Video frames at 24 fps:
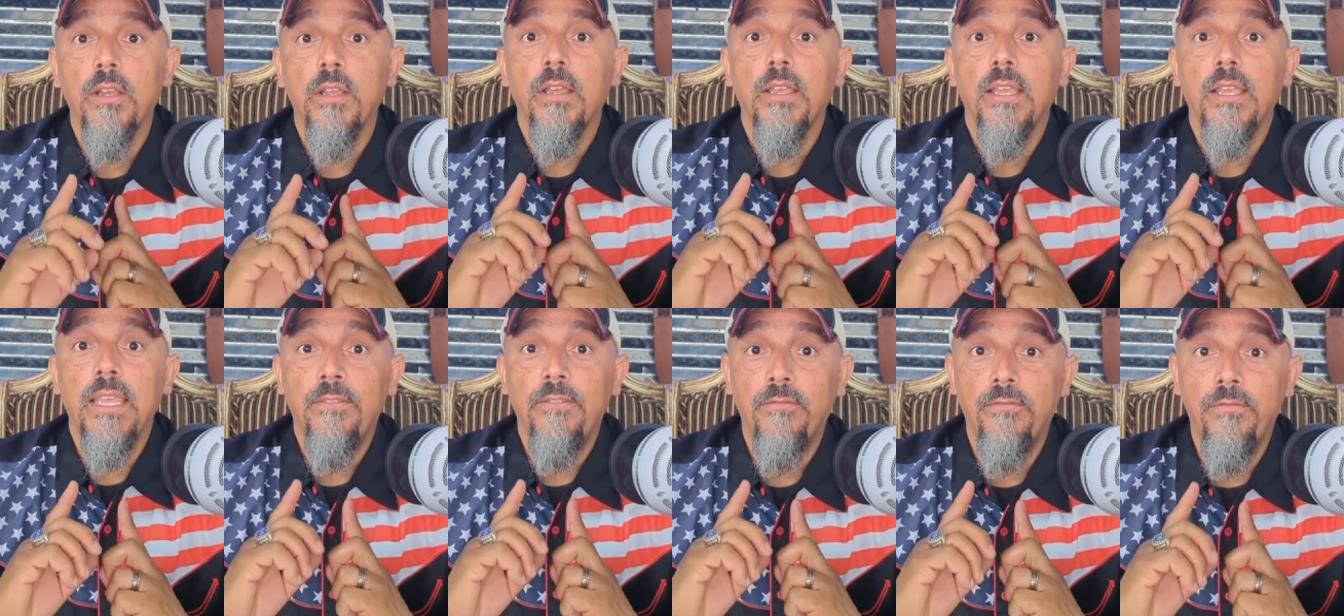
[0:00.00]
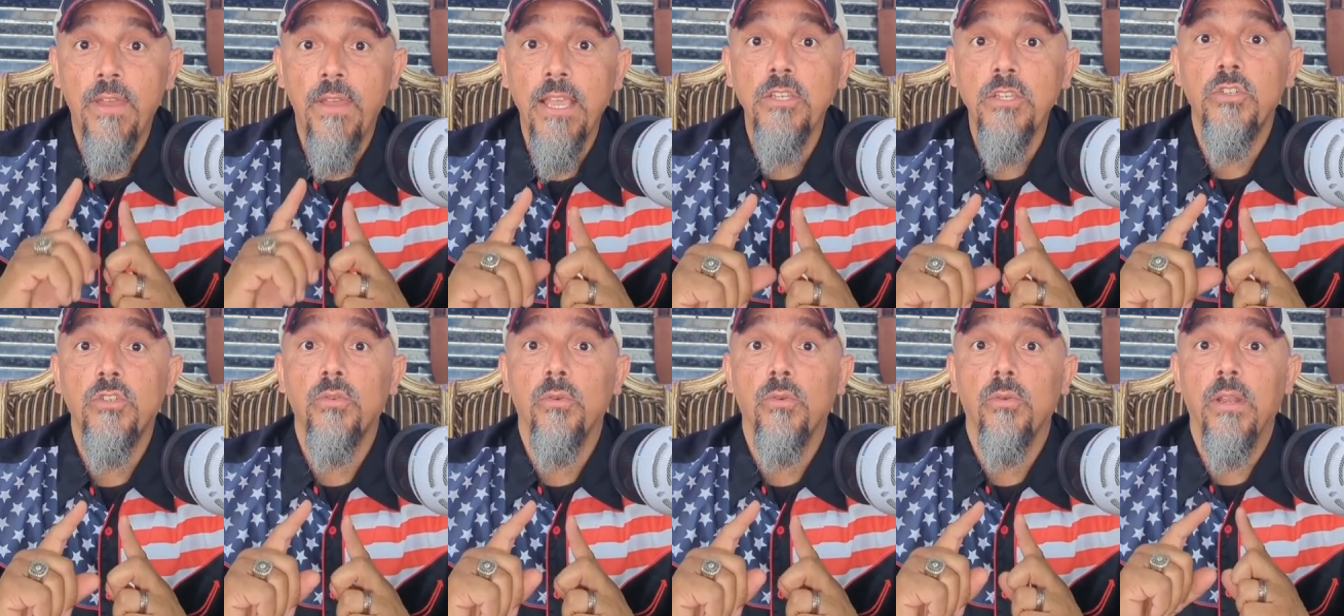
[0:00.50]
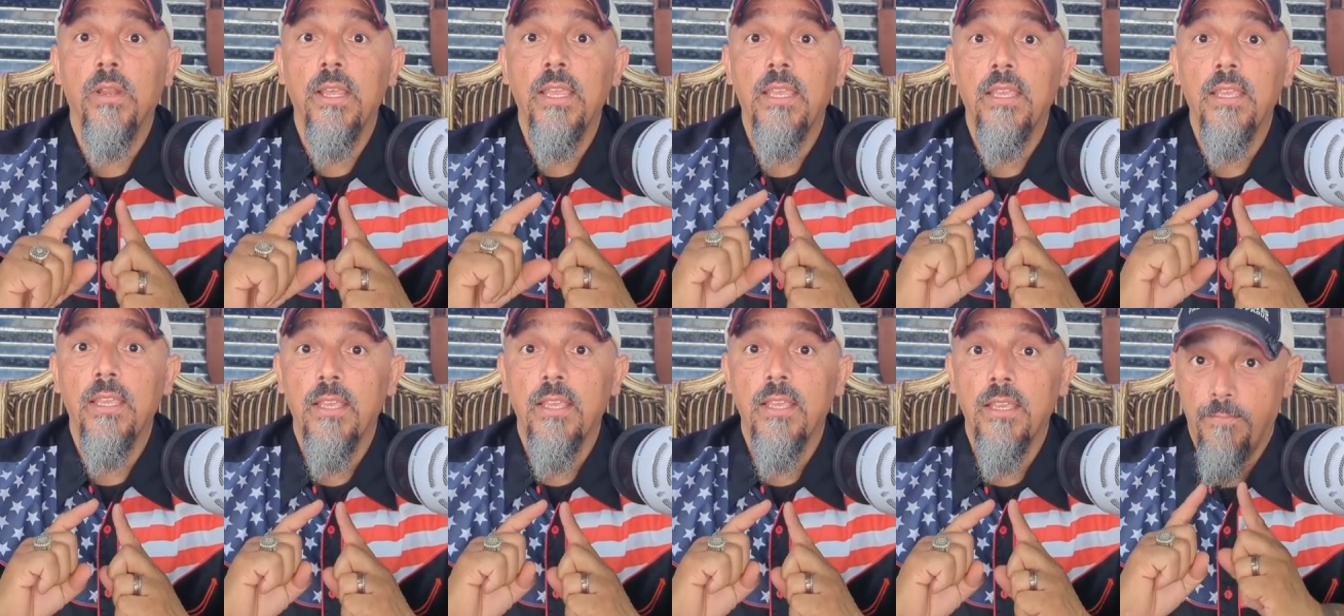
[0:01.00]
eventually
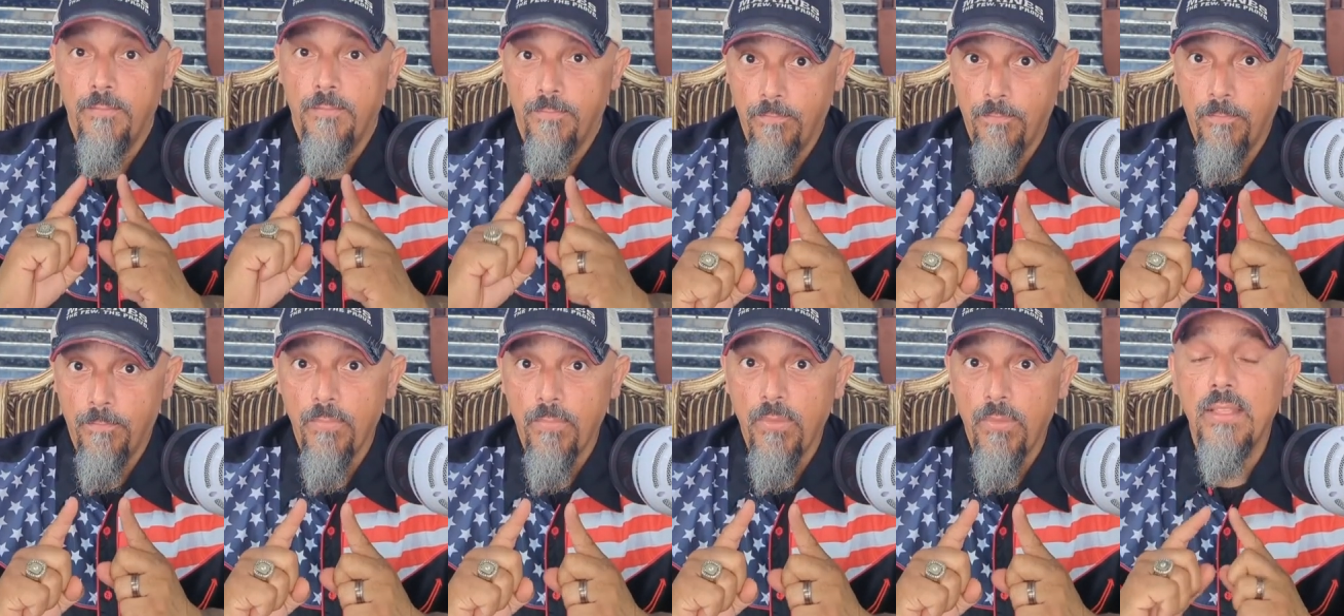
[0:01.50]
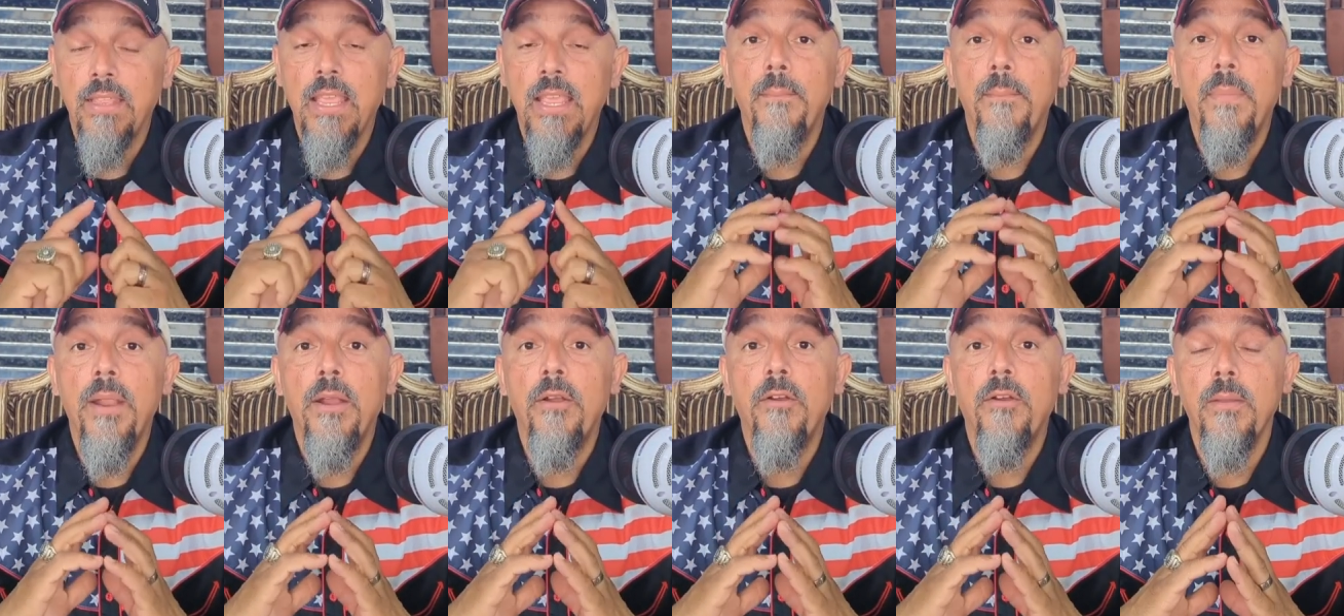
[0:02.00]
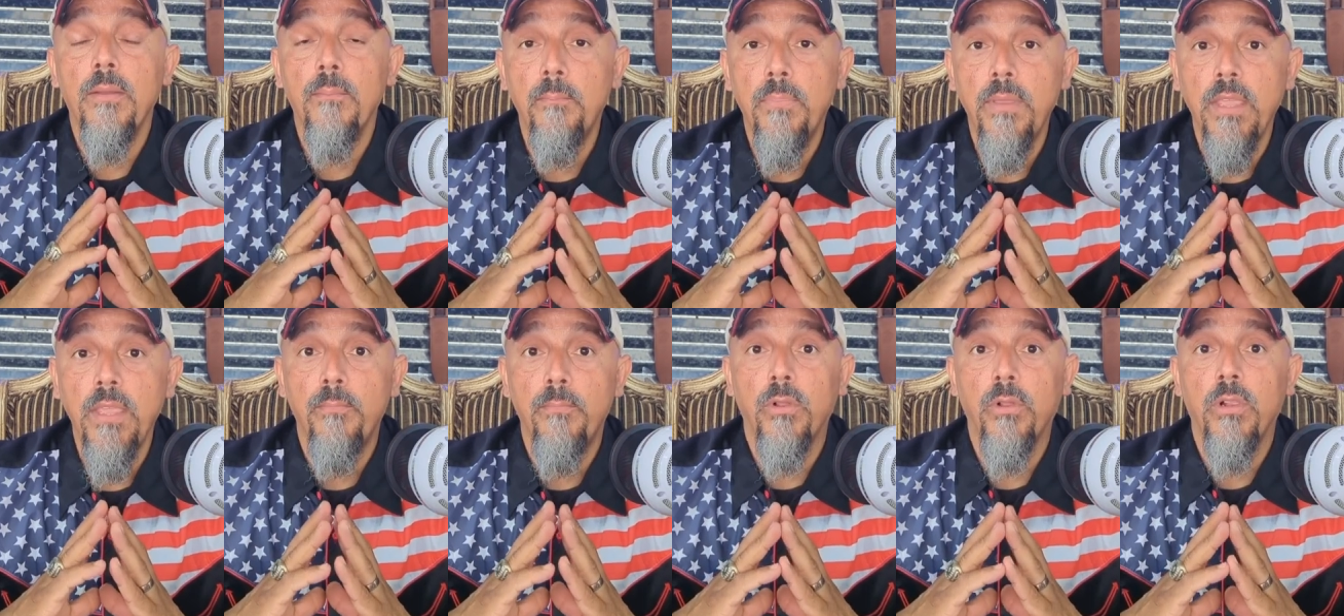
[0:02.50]
the American
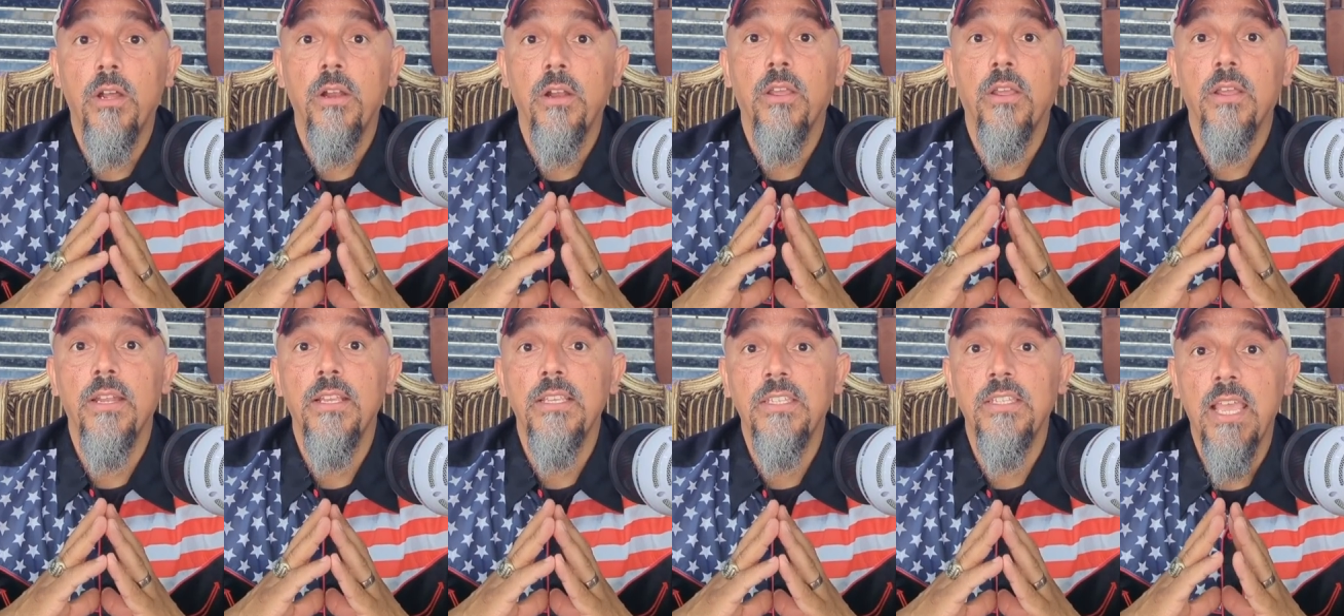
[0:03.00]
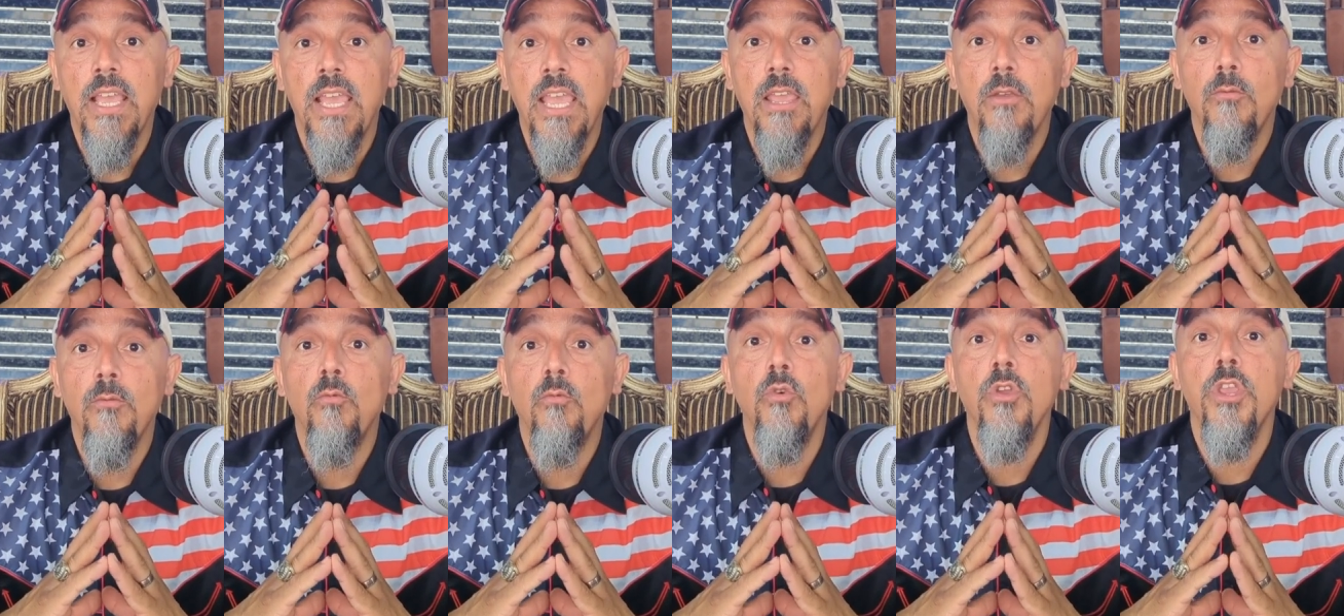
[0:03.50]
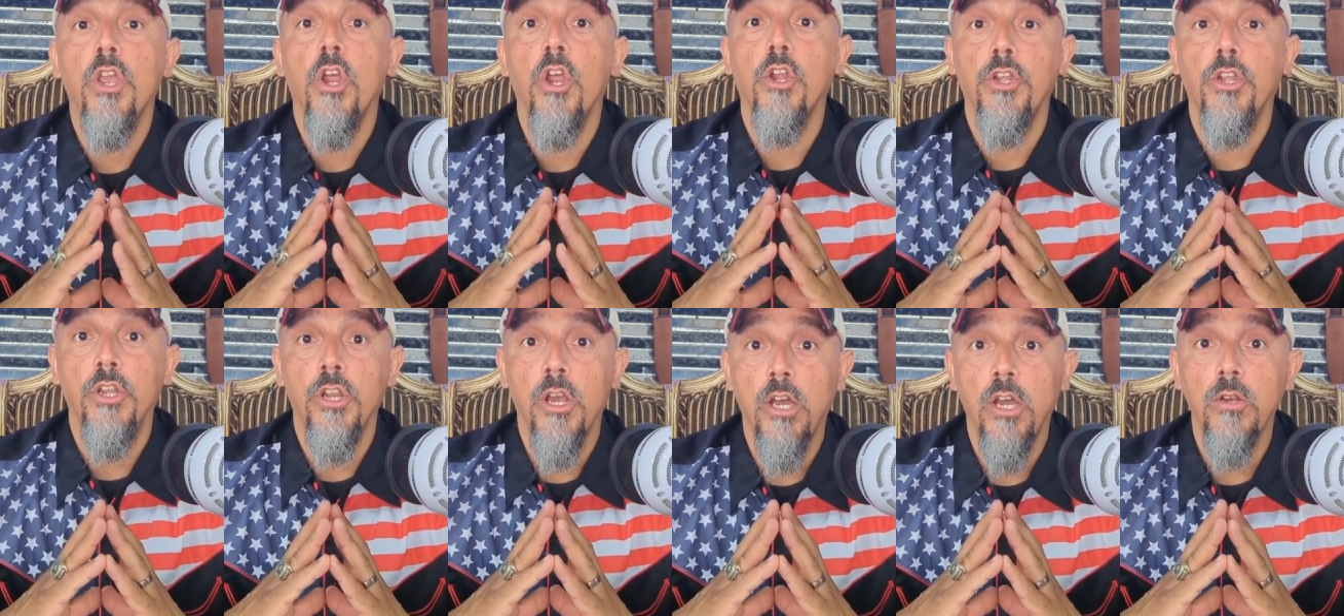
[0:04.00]
people are going to say, we are
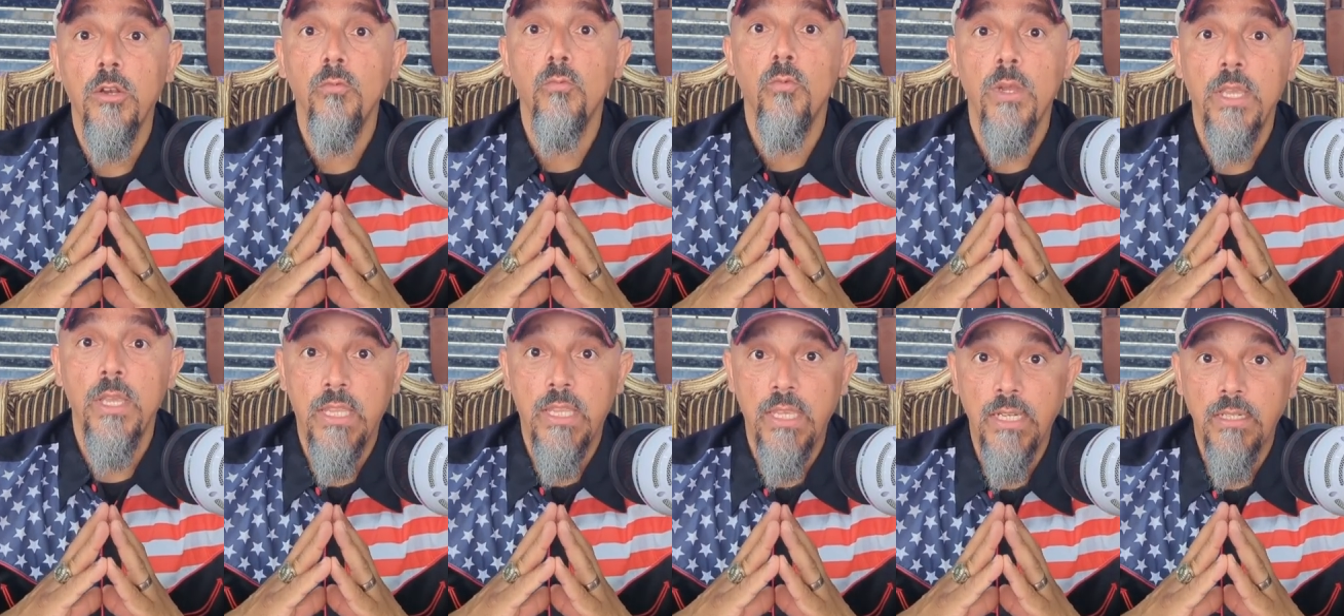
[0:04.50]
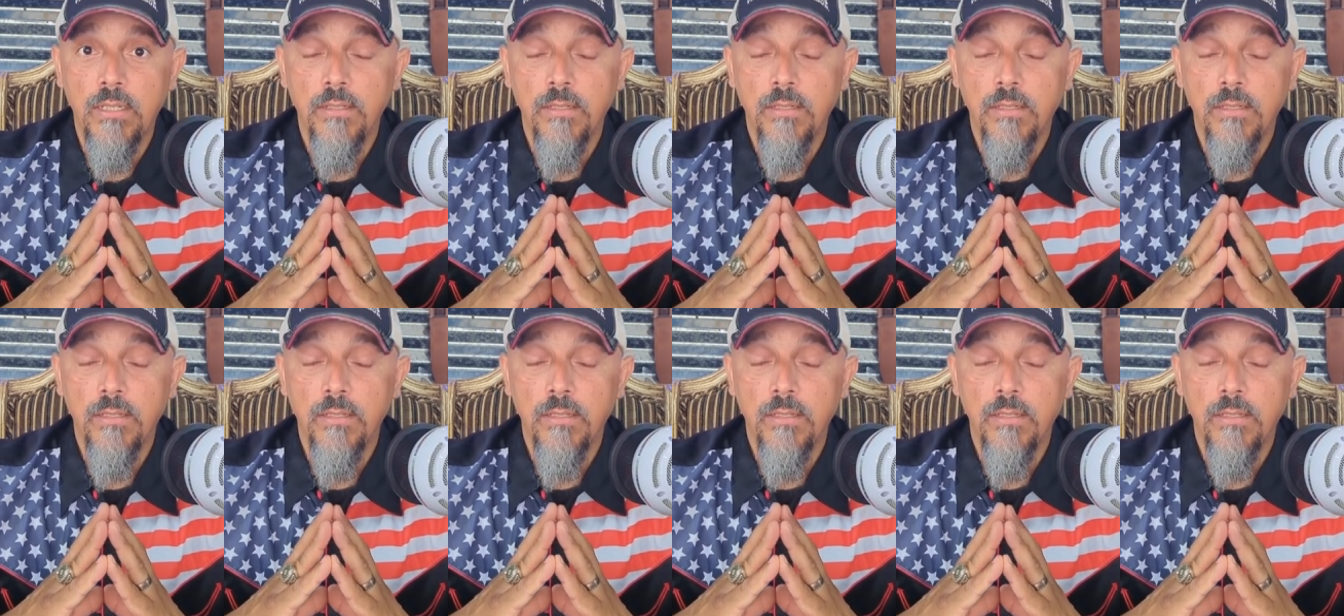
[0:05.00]
done with it.